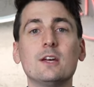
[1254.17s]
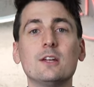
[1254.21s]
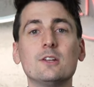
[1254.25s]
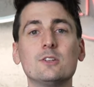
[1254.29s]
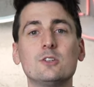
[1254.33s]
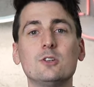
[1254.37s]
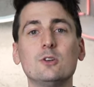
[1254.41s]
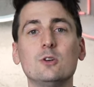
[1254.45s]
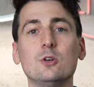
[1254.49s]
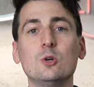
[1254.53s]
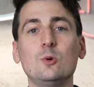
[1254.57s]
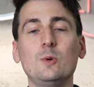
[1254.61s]

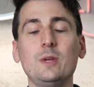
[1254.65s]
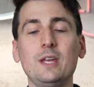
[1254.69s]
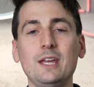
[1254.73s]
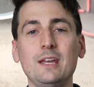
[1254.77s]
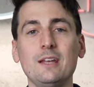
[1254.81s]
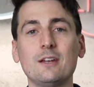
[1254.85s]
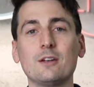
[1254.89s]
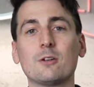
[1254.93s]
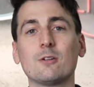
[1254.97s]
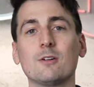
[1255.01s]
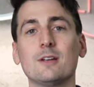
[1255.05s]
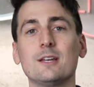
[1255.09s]
to
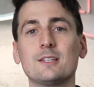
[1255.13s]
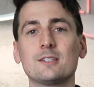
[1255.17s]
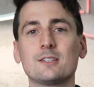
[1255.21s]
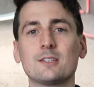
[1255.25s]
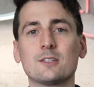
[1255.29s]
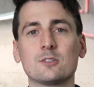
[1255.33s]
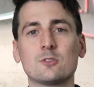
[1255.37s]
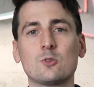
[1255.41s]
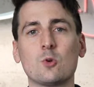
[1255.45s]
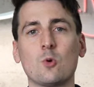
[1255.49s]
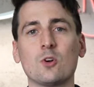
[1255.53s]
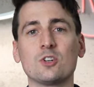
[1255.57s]
increase the
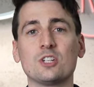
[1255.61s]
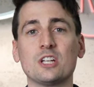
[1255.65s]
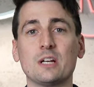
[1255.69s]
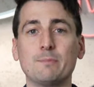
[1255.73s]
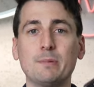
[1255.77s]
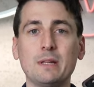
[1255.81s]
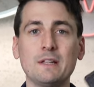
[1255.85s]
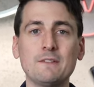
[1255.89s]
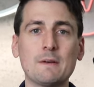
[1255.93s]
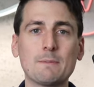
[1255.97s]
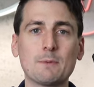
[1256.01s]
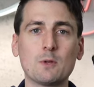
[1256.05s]
storage, I
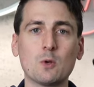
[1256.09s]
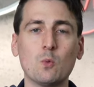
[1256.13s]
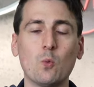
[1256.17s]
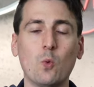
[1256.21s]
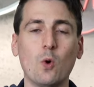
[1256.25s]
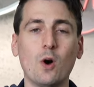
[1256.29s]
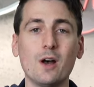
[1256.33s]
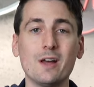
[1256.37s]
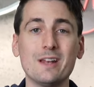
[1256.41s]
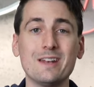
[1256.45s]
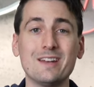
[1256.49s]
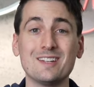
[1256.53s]
believe up to
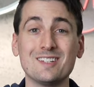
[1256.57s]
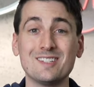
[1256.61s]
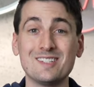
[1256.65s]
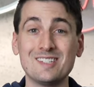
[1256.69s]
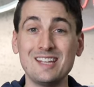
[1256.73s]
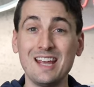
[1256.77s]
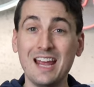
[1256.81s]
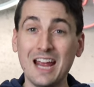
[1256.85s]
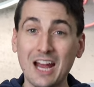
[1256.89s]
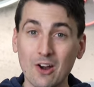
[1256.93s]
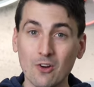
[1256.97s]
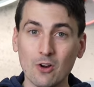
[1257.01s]
one
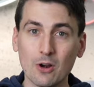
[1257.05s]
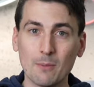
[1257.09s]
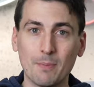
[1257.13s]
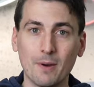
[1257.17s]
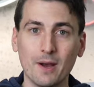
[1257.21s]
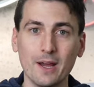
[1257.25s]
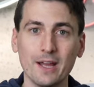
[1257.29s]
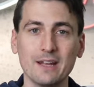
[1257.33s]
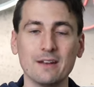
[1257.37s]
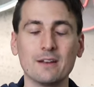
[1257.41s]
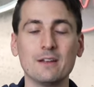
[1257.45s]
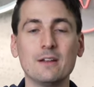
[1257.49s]

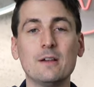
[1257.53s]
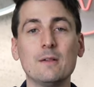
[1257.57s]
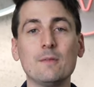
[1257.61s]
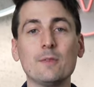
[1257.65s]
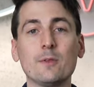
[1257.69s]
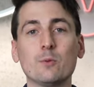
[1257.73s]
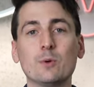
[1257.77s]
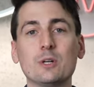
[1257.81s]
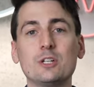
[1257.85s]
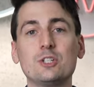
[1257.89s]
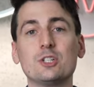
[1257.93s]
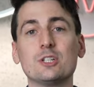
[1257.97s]
terabyte,
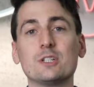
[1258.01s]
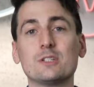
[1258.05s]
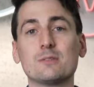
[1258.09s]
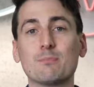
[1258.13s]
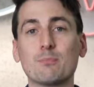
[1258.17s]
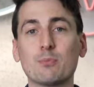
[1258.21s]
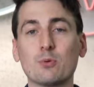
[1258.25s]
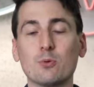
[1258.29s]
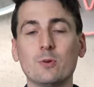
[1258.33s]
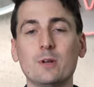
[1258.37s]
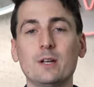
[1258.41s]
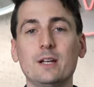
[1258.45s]
which is
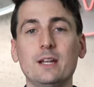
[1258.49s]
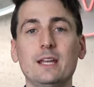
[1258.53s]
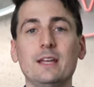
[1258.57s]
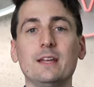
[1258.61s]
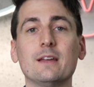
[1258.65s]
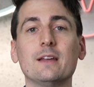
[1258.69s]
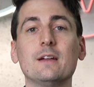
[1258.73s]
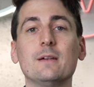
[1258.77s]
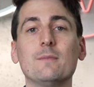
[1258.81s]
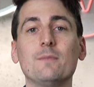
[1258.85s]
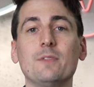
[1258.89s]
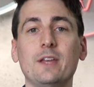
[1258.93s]
pretty
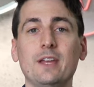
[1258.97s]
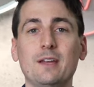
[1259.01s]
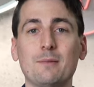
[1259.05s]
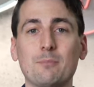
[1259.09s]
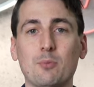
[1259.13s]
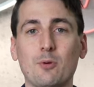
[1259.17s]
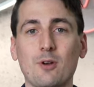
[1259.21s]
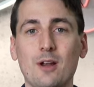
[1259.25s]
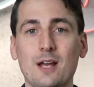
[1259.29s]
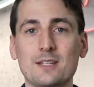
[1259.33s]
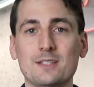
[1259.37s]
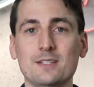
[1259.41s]

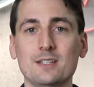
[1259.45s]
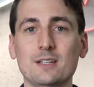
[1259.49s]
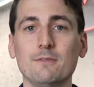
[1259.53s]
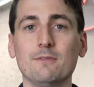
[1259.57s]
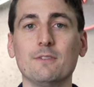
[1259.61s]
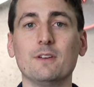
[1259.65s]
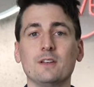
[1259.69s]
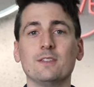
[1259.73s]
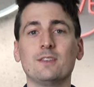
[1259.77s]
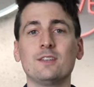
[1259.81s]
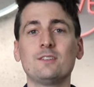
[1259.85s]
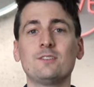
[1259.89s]
impressive.
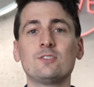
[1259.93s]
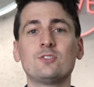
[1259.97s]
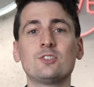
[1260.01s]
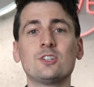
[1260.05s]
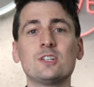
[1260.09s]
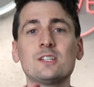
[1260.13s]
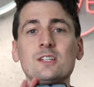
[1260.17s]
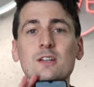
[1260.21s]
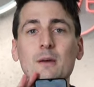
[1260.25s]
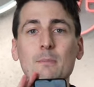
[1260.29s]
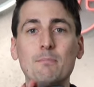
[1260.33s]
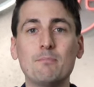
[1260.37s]
This is
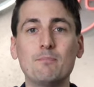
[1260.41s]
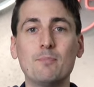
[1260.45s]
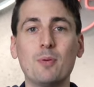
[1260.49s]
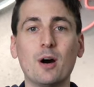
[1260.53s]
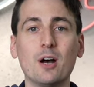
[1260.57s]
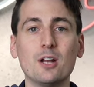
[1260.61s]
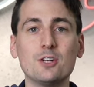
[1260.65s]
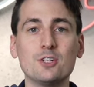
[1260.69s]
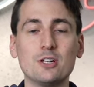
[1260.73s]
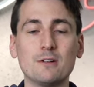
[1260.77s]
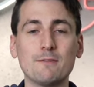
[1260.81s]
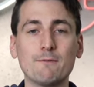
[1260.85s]
just a
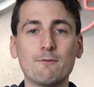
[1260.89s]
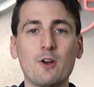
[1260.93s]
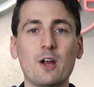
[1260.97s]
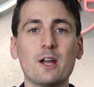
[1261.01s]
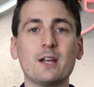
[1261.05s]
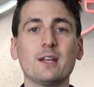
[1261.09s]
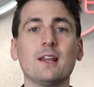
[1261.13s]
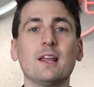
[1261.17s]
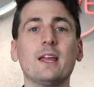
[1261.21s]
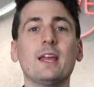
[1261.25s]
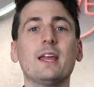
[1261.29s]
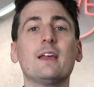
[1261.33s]
budget
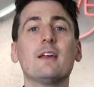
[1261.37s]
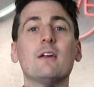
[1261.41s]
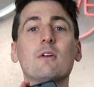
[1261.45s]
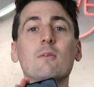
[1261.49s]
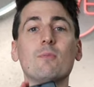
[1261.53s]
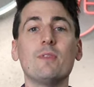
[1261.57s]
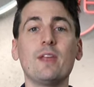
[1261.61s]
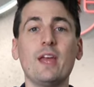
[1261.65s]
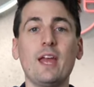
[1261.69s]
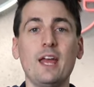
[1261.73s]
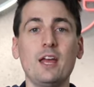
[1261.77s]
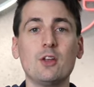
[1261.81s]
friendly
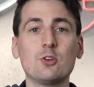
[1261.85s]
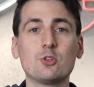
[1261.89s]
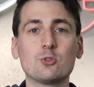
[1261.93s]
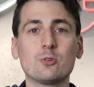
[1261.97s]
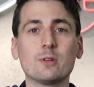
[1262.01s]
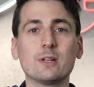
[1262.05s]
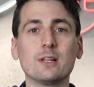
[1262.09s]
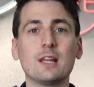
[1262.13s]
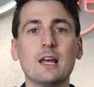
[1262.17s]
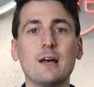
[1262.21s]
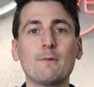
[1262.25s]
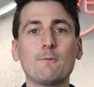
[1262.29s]

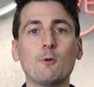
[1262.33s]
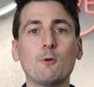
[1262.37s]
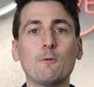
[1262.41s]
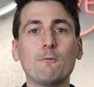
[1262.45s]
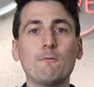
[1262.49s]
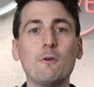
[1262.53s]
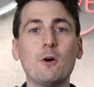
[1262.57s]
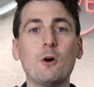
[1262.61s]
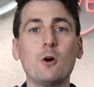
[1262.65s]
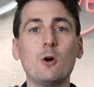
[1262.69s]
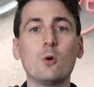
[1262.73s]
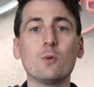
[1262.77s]
entry level
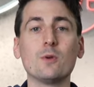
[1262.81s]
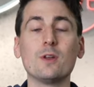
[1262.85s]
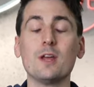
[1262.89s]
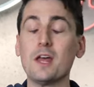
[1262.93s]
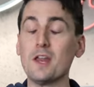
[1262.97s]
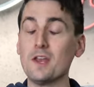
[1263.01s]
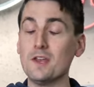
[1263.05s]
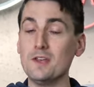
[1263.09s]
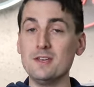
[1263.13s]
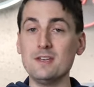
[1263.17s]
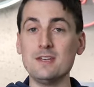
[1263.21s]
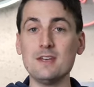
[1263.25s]
phone,
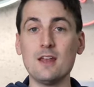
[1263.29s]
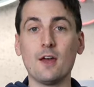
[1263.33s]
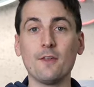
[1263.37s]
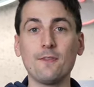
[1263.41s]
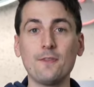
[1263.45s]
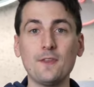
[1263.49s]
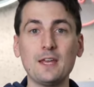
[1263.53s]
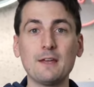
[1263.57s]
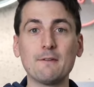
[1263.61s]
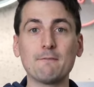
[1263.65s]
nothing